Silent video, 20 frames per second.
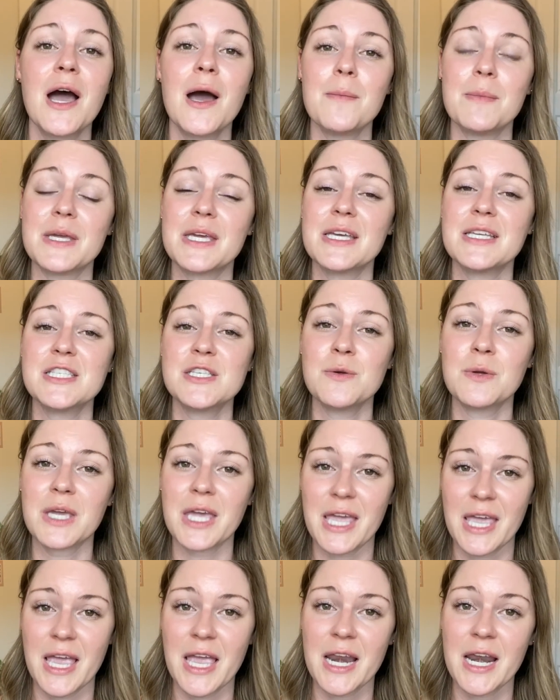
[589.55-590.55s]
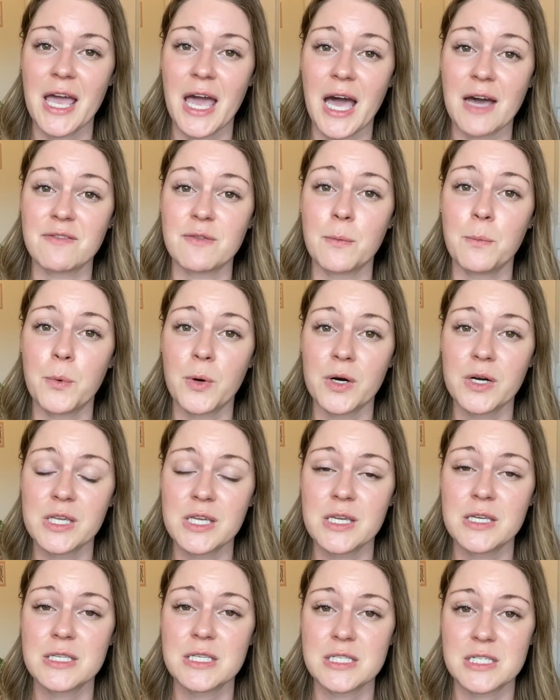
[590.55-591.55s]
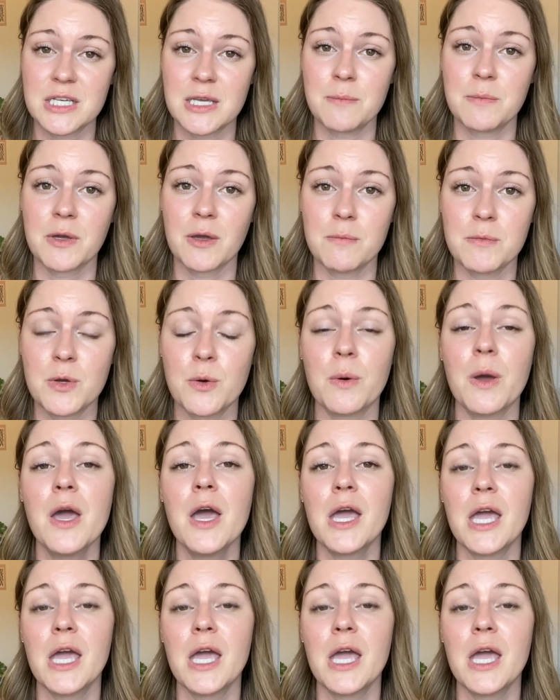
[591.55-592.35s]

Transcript: because you can have a pretty steep commute